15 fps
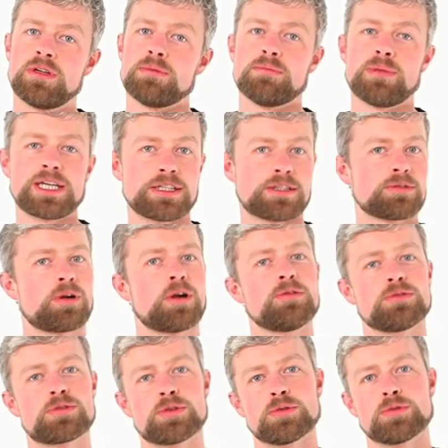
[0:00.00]
make your own
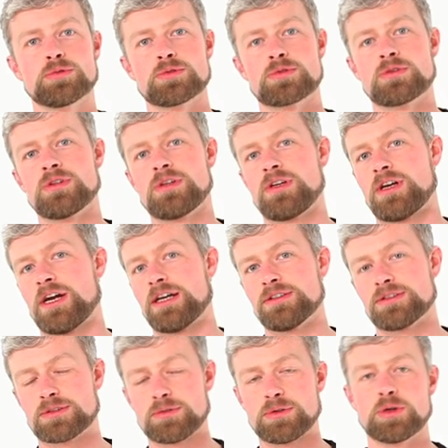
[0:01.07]
tools
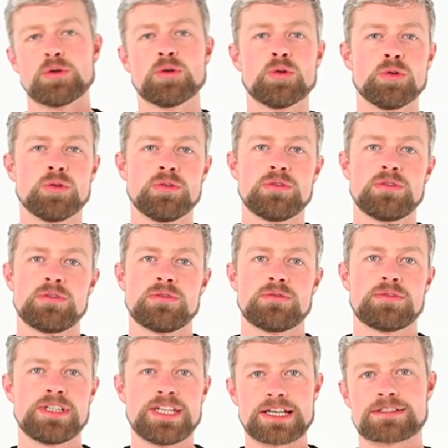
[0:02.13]
and do it all
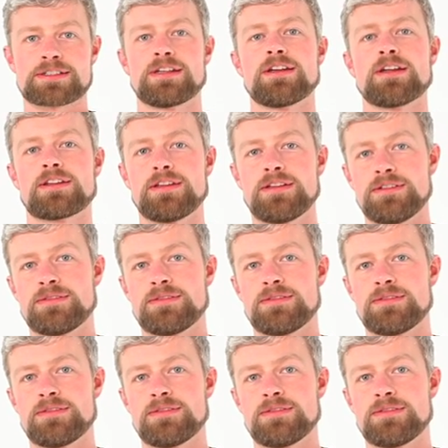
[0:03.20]
for next to nothing.